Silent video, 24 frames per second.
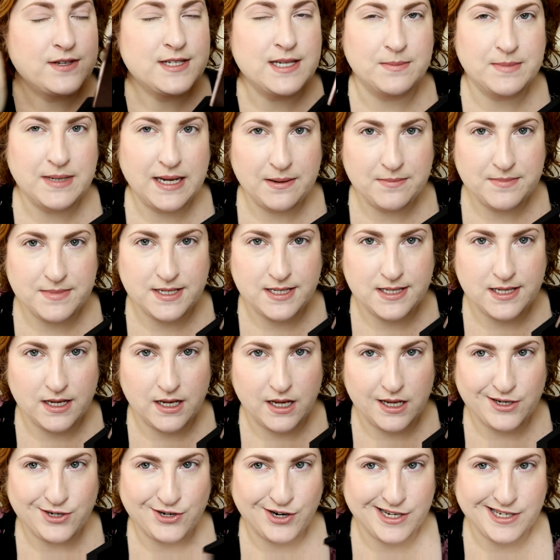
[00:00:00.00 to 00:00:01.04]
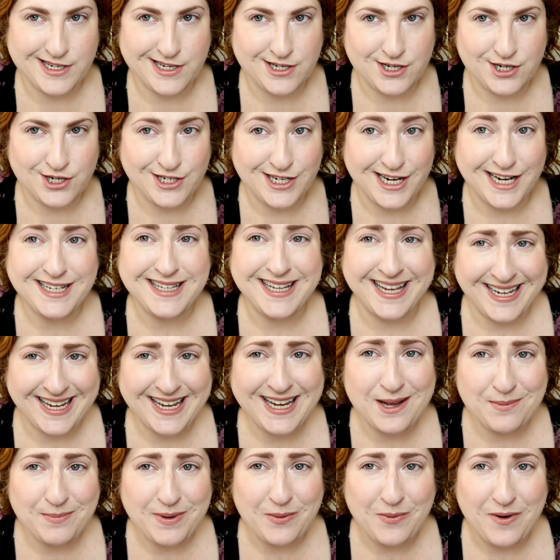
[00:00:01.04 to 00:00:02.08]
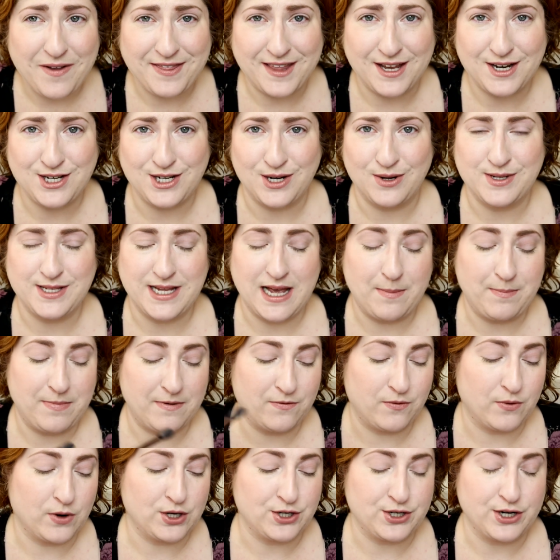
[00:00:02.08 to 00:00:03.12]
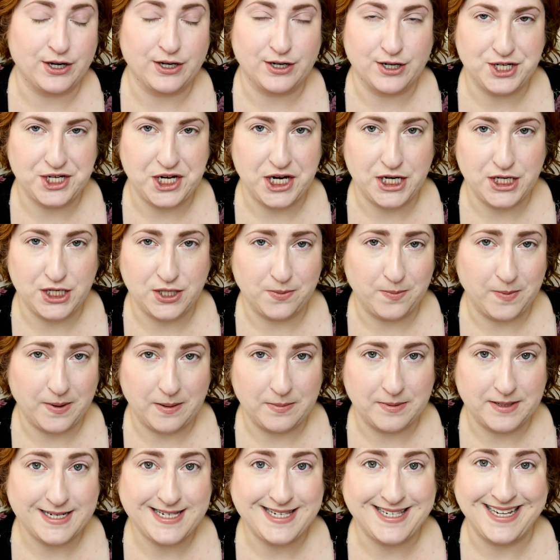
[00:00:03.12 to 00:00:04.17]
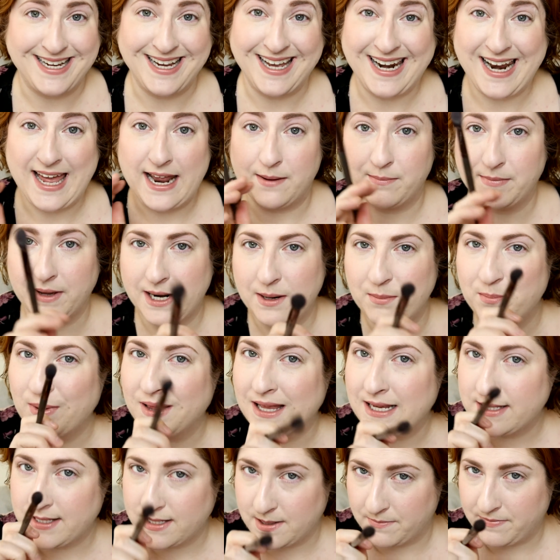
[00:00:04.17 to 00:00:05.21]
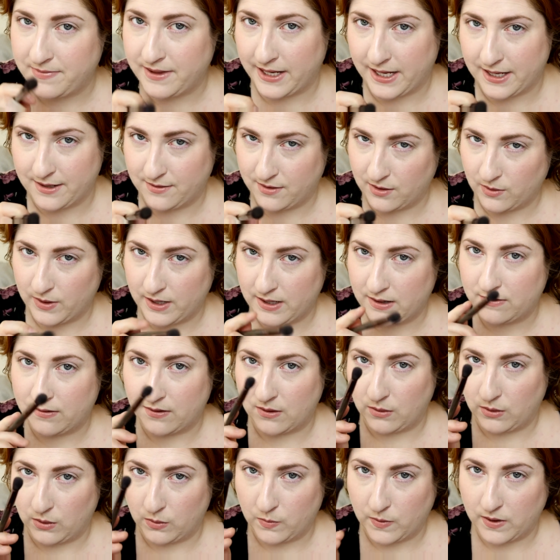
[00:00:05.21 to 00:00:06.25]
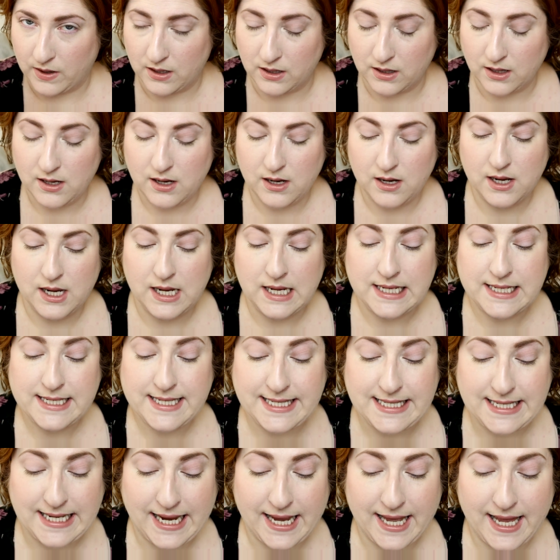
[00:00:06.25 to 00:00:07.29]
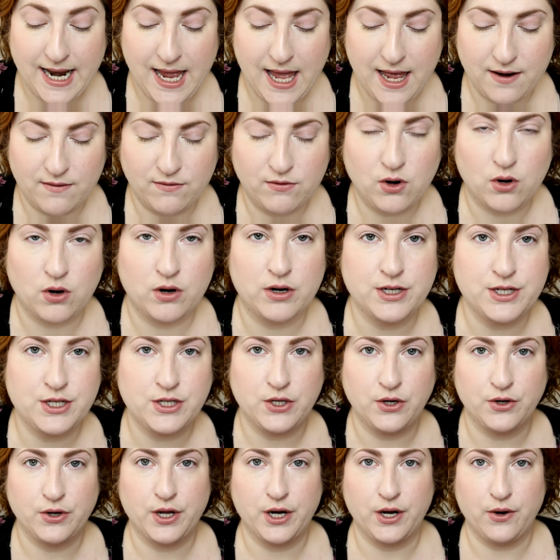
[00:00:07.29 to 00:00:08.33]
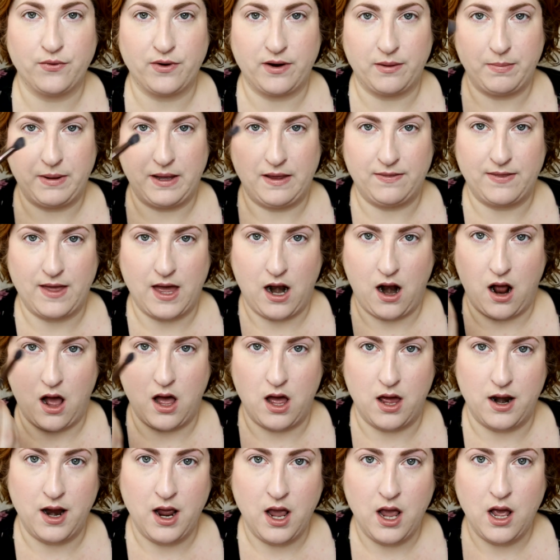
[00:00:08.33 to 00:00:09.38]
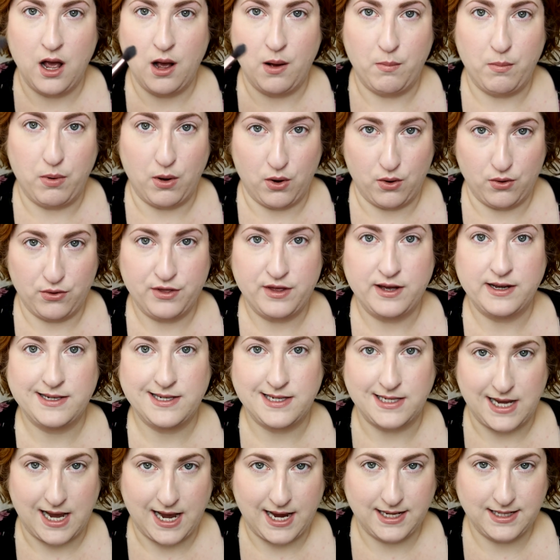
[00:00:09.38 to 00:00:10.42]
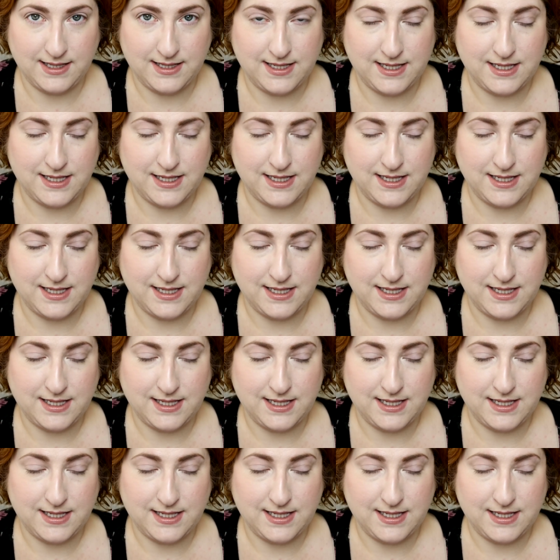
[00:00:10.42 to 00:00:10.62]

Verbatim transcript: sometimes a transition shade, like it can be one that shows up. If we're a darker shade, you'd be able to see it. And I'm going to blend something into it so you will see it. And of course, you're going to repeat that on both sides.